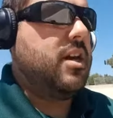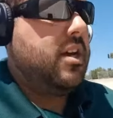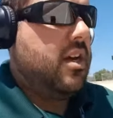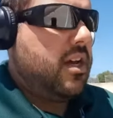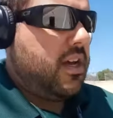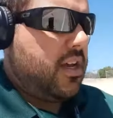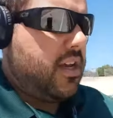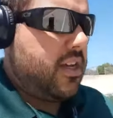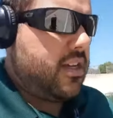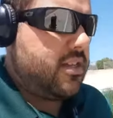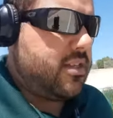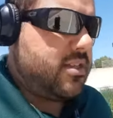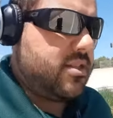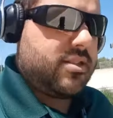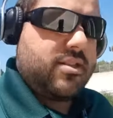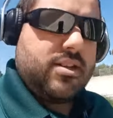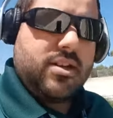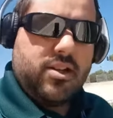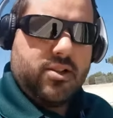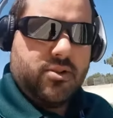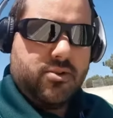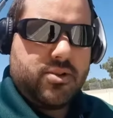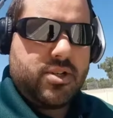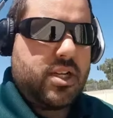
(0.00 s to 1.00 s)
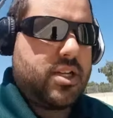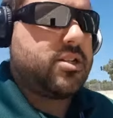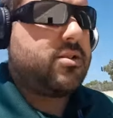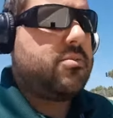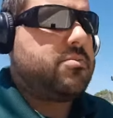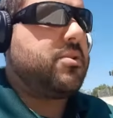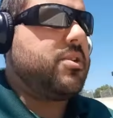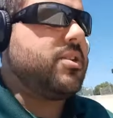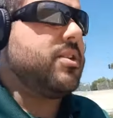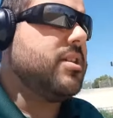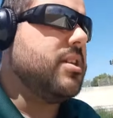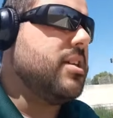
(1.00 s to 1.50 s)
has the color change
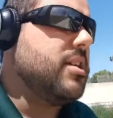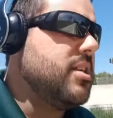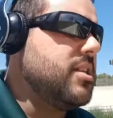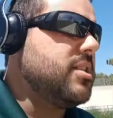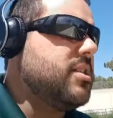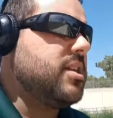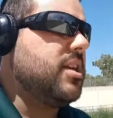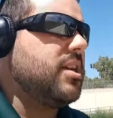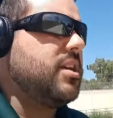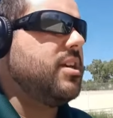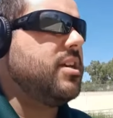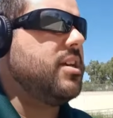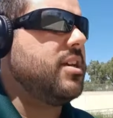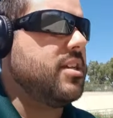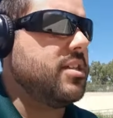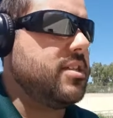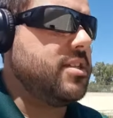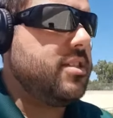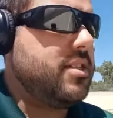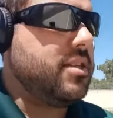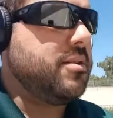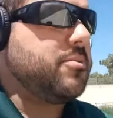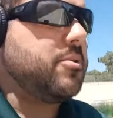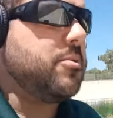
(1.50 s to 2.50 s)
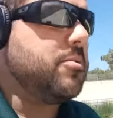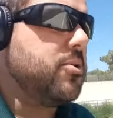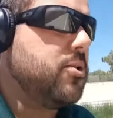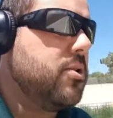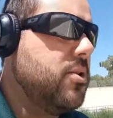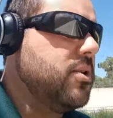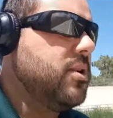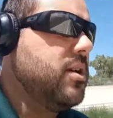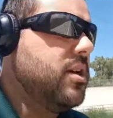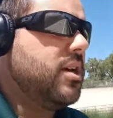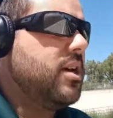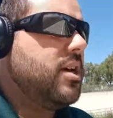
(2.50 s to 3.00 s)
abilities, it's dimmable,
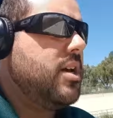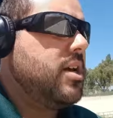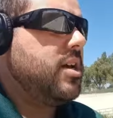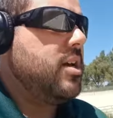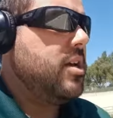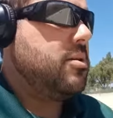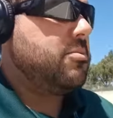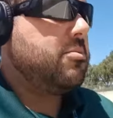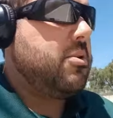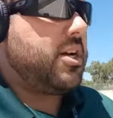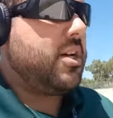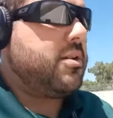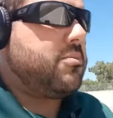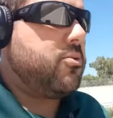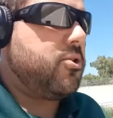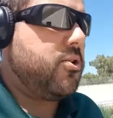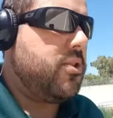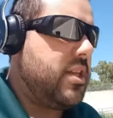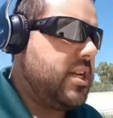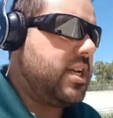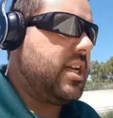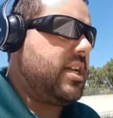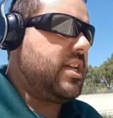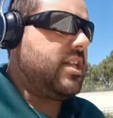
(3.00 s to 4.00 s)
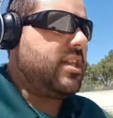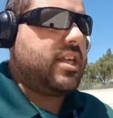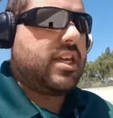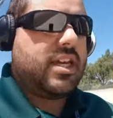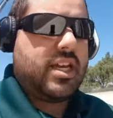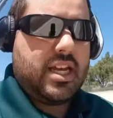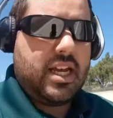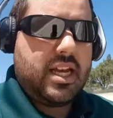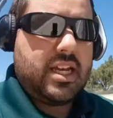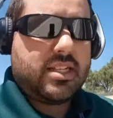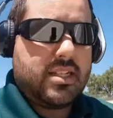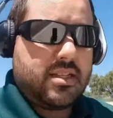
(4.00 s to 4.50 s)
but more than anything it
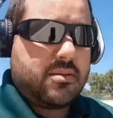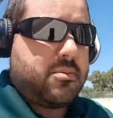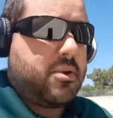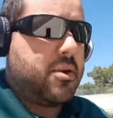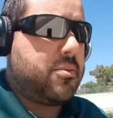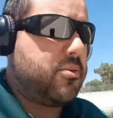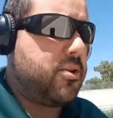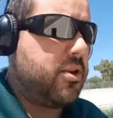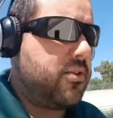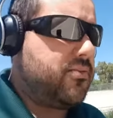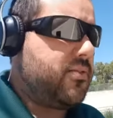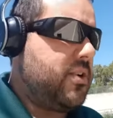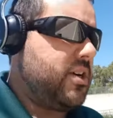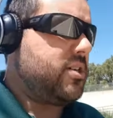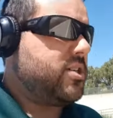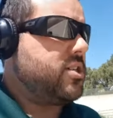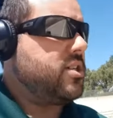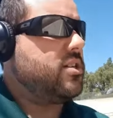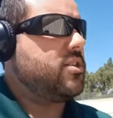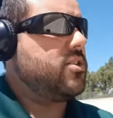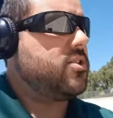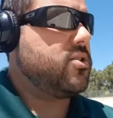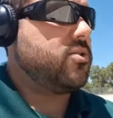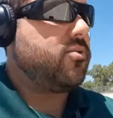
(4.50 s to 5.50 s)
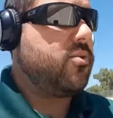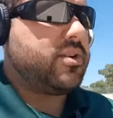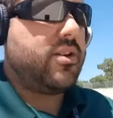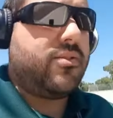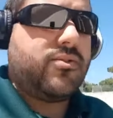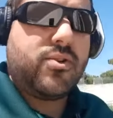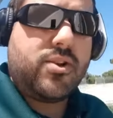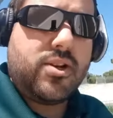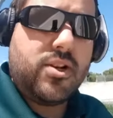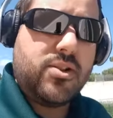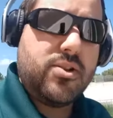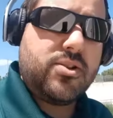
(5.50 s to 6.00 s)
has the memory function, so whatever
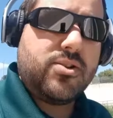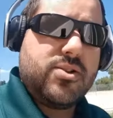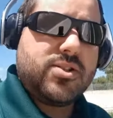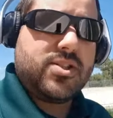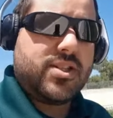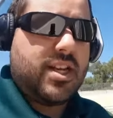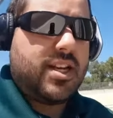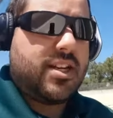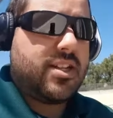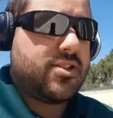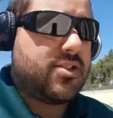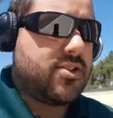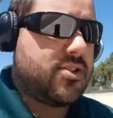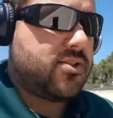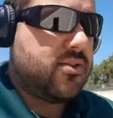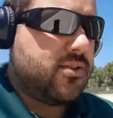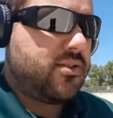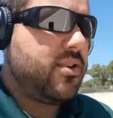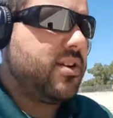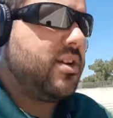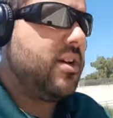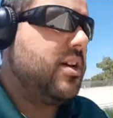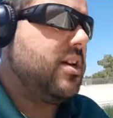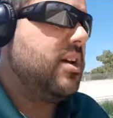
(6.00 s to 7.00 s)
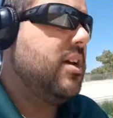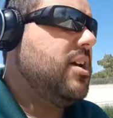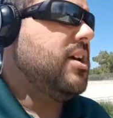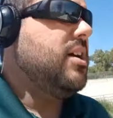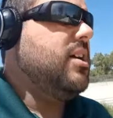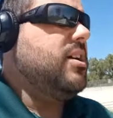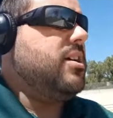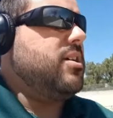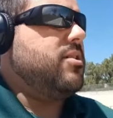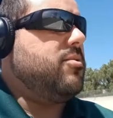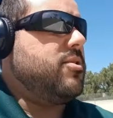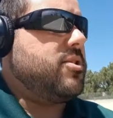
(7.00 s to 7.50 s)
color you set it to,
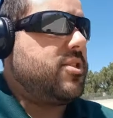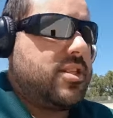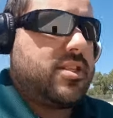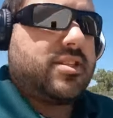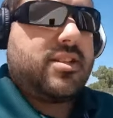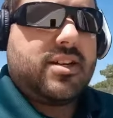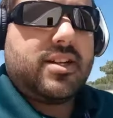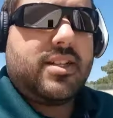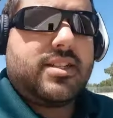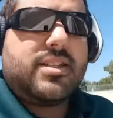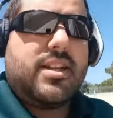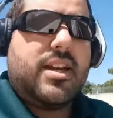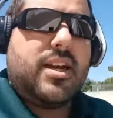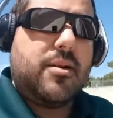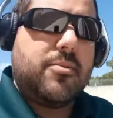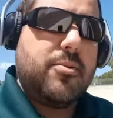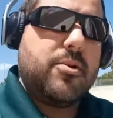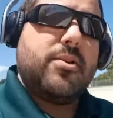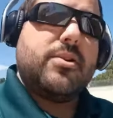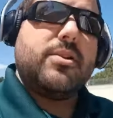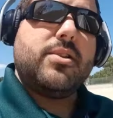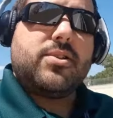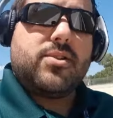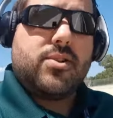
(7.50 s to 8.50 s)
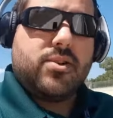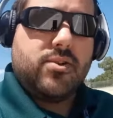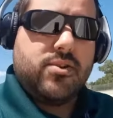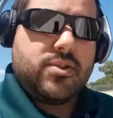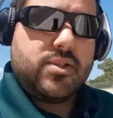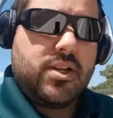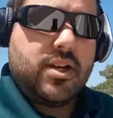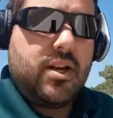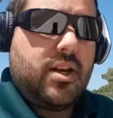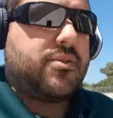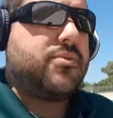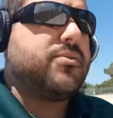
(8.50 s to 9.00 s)
once it's on a timer and it turns
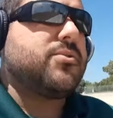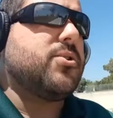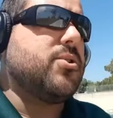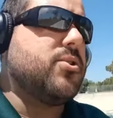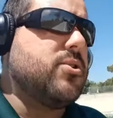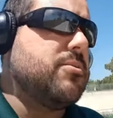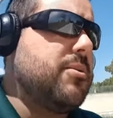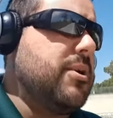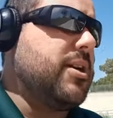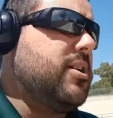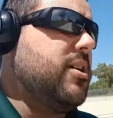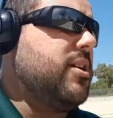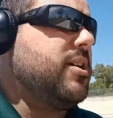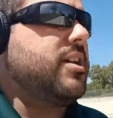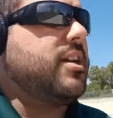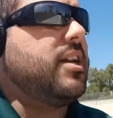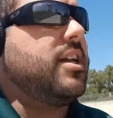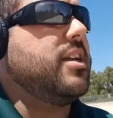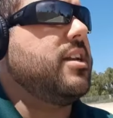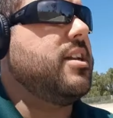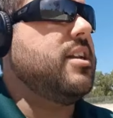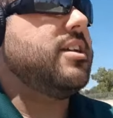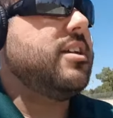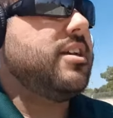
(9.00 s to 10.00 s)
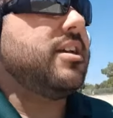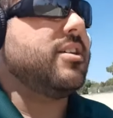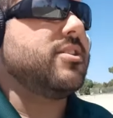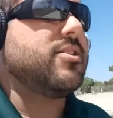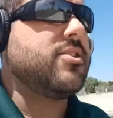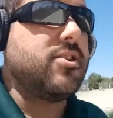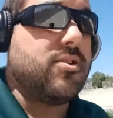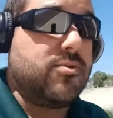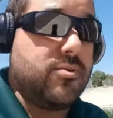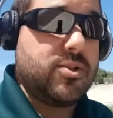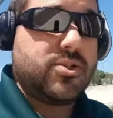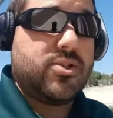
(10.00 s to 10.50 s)
off, turns back on again, it's going
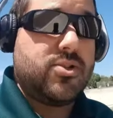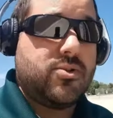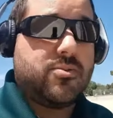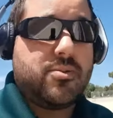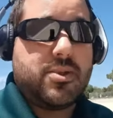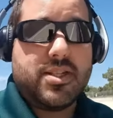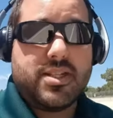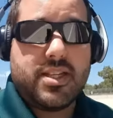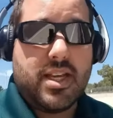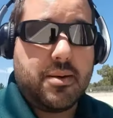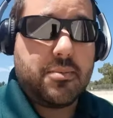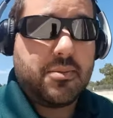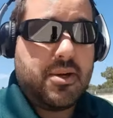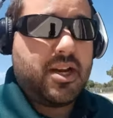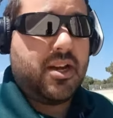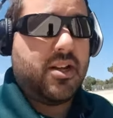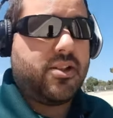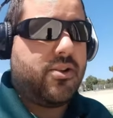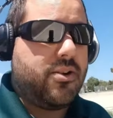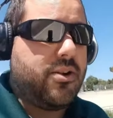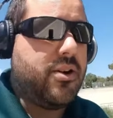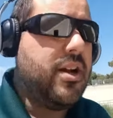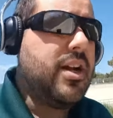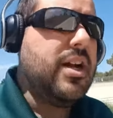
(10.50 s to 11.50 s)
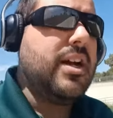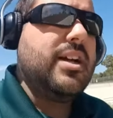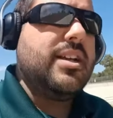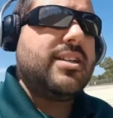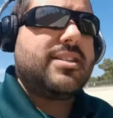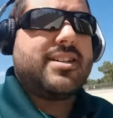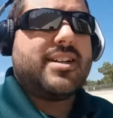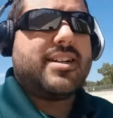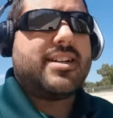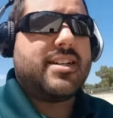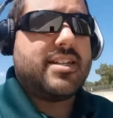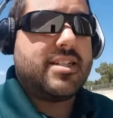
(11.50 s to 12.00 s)
to resume the same color. It's
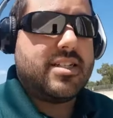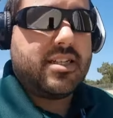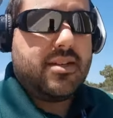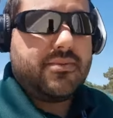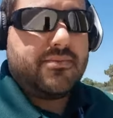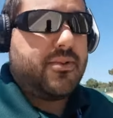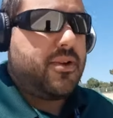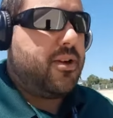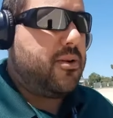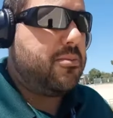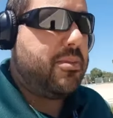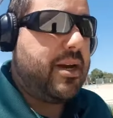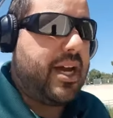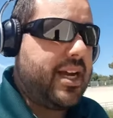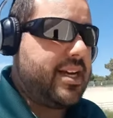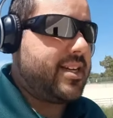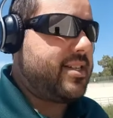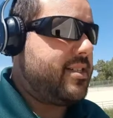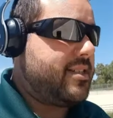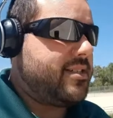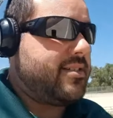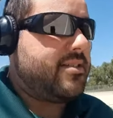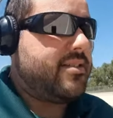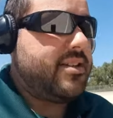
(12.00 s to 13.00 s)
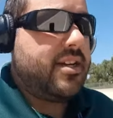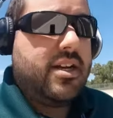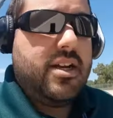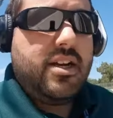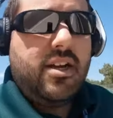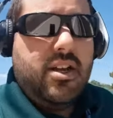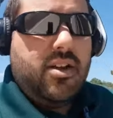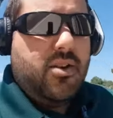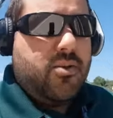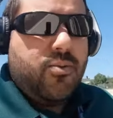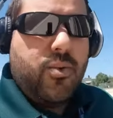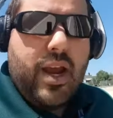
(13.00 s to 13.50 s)
not going to default back to
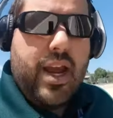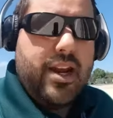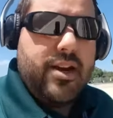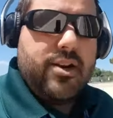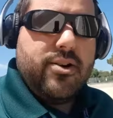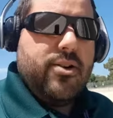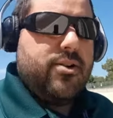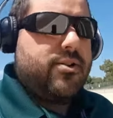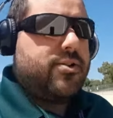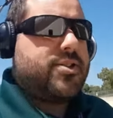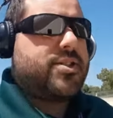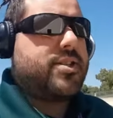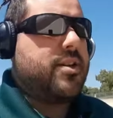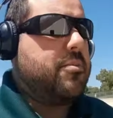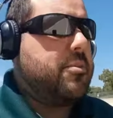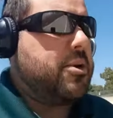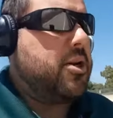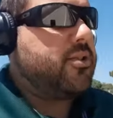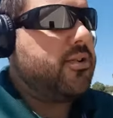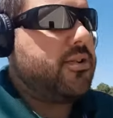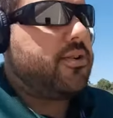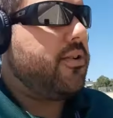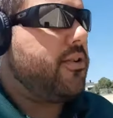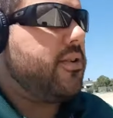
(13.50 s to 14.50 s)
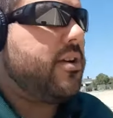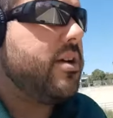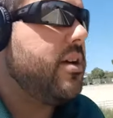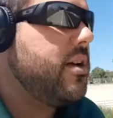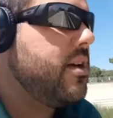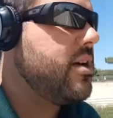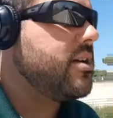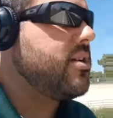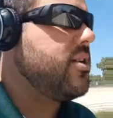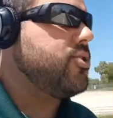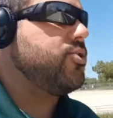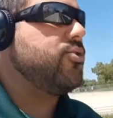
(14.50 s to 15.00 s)
red or some other
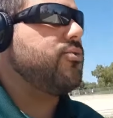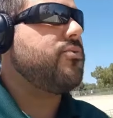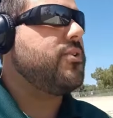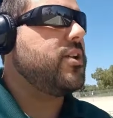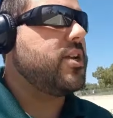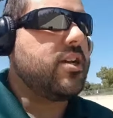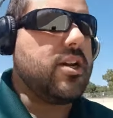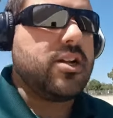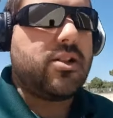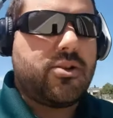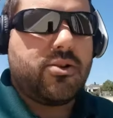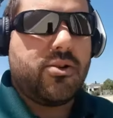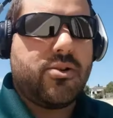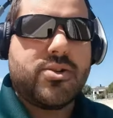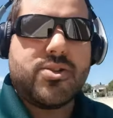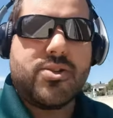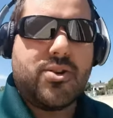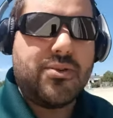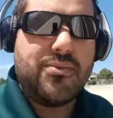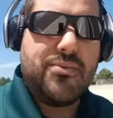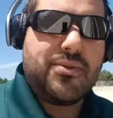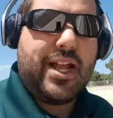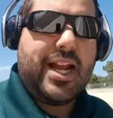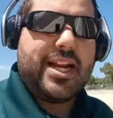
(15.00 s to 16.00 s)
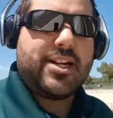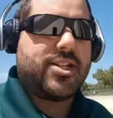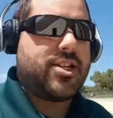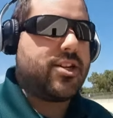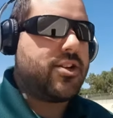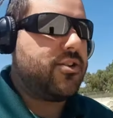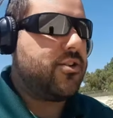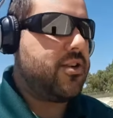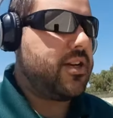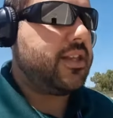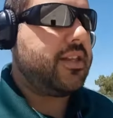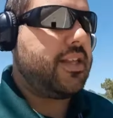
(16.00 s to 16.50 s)
goofy color or start flashing or
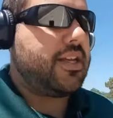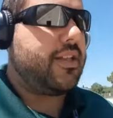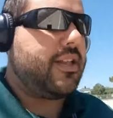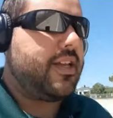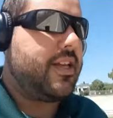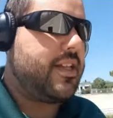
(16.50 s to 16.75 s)
anything like